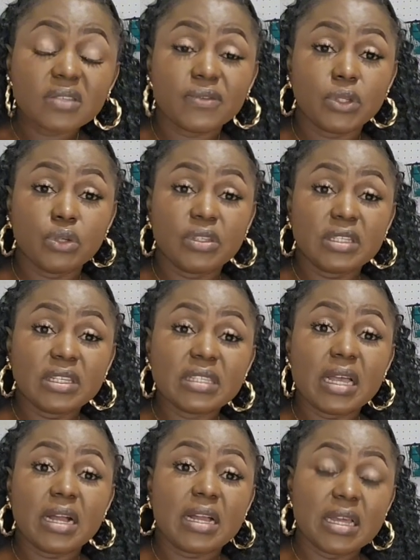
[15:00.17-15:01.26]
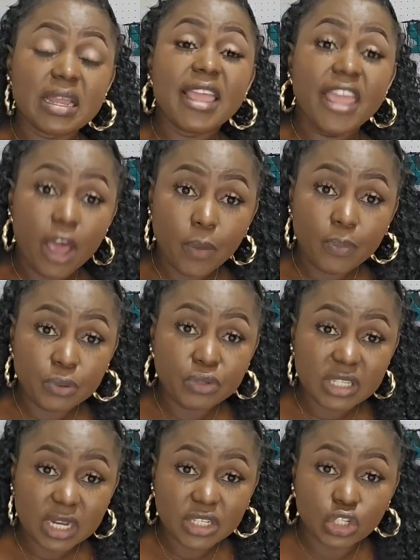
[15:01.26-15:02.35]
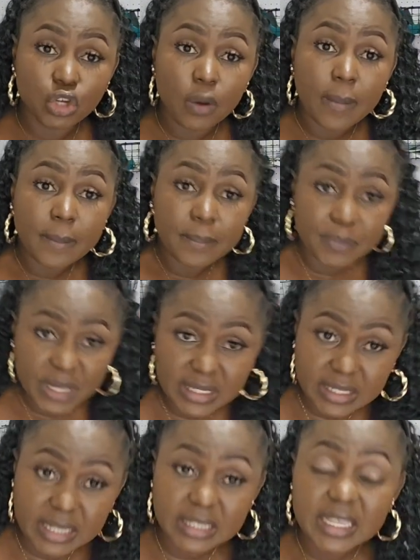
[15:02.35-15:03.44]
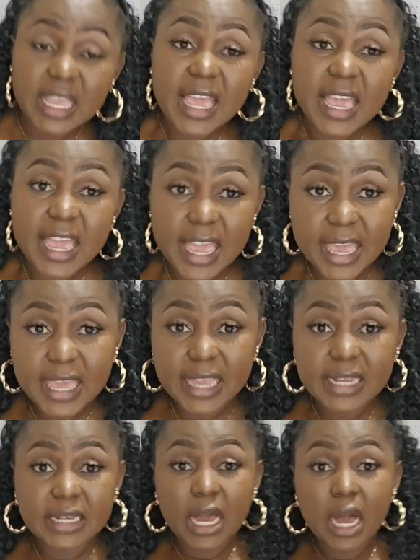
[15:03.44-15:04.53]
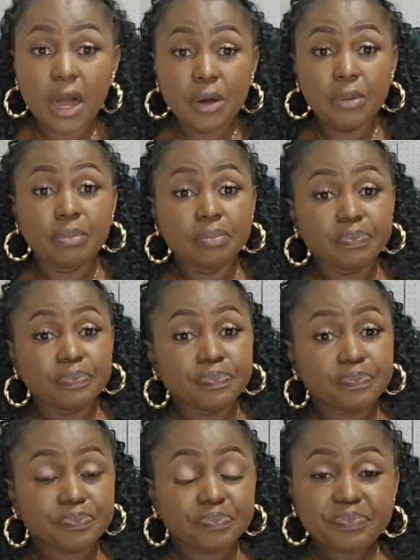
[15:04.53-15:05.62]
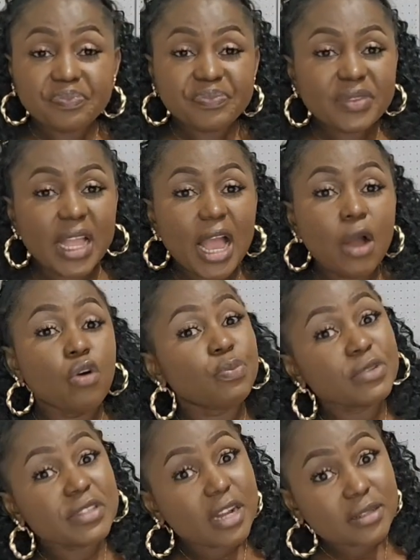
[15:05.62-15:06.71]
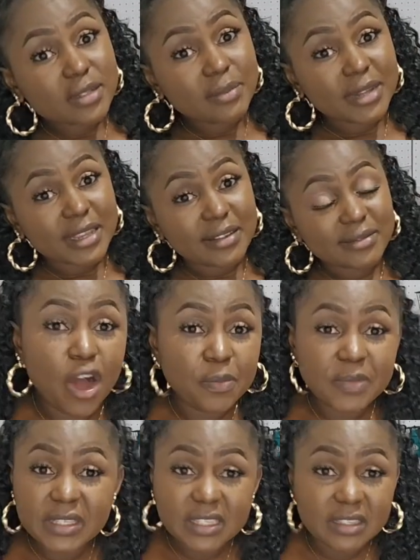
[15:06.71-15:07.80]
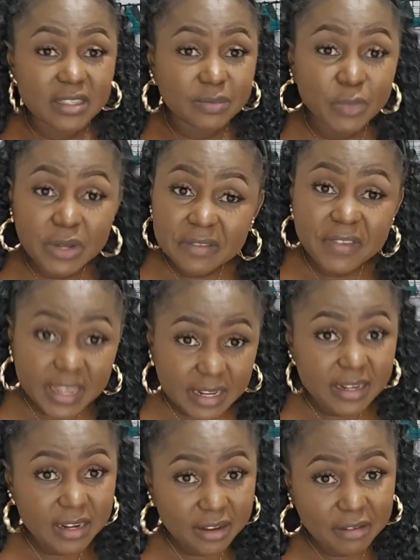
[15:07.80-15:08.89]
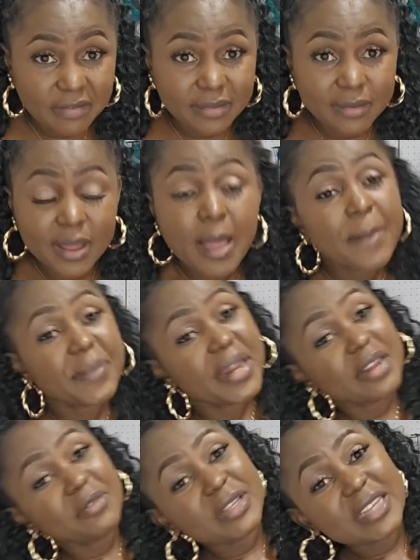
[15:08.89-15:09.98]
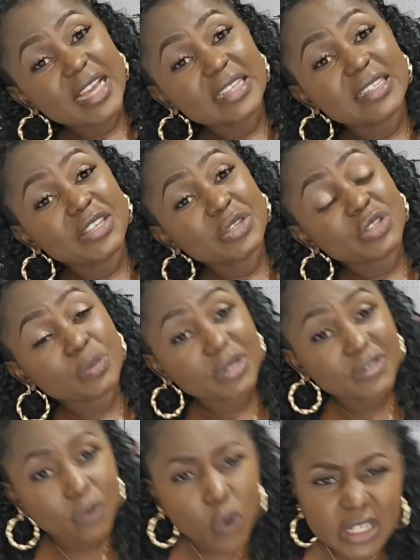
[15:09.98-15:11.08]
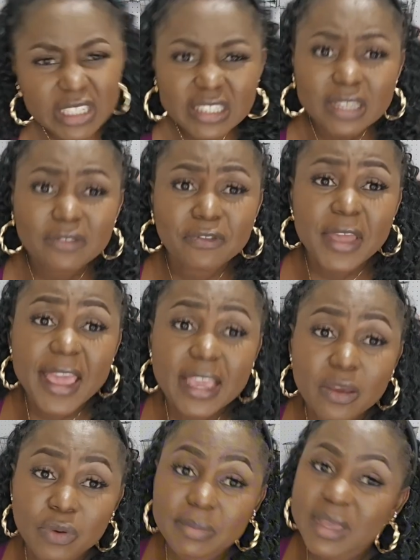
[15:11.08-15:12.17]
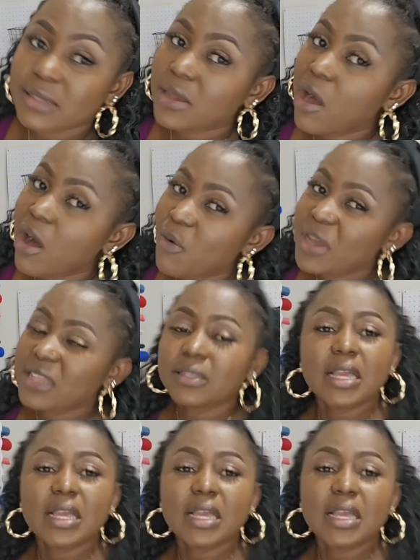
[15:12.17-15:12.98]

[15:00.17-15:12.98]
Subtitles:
videos. Those are going to help you start your business. And I hope you start someday. I hope this is motivating enough. But anyways, guys, thank you so much for watching. Thank you for hanging with me as always.